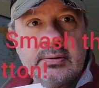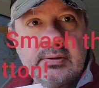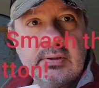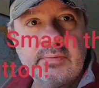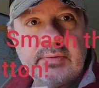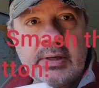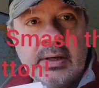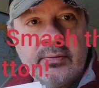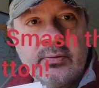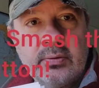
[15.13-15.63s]

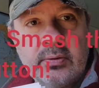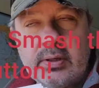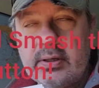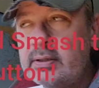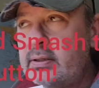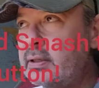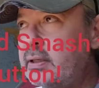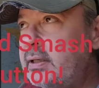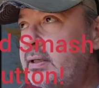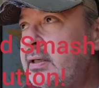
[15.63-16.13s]
if you haven't
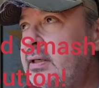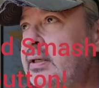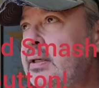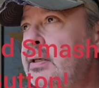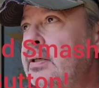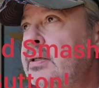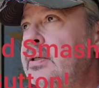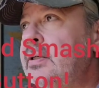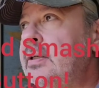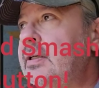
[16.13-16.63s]
already.
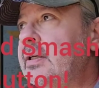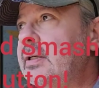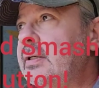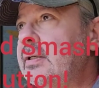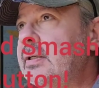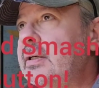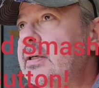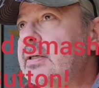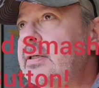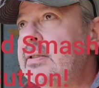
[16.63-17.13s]

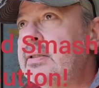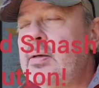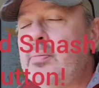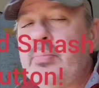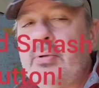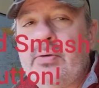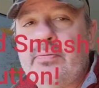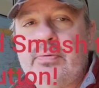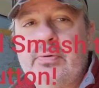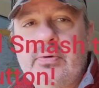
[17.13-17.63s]
And hit that
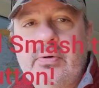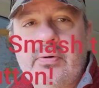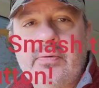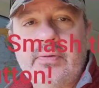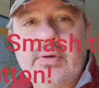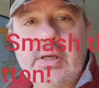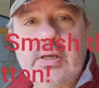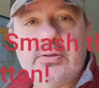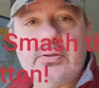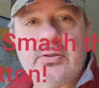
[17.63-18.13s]
bell for
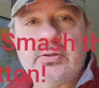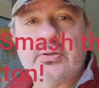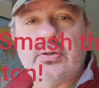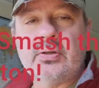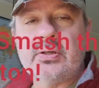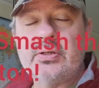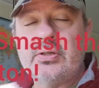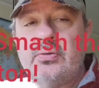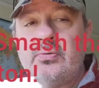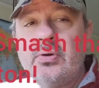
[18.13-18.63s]
notifications
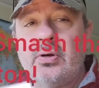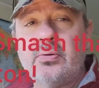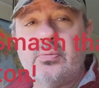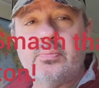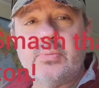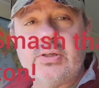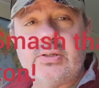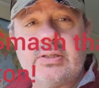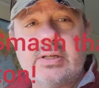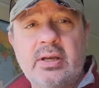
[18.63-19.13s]
so that you
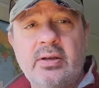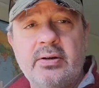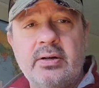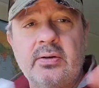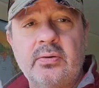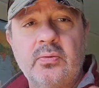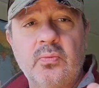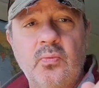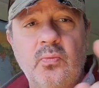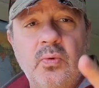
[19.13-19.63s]
don't miss out
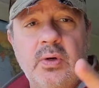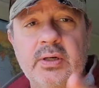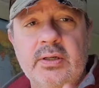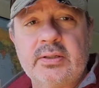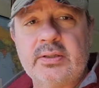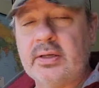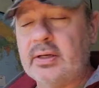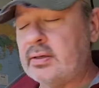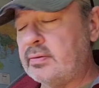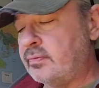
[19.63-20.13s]
on one
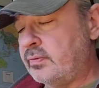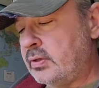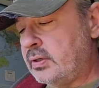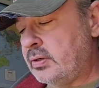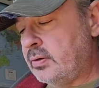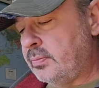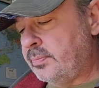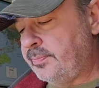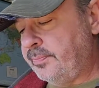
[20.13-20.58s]
exciting video.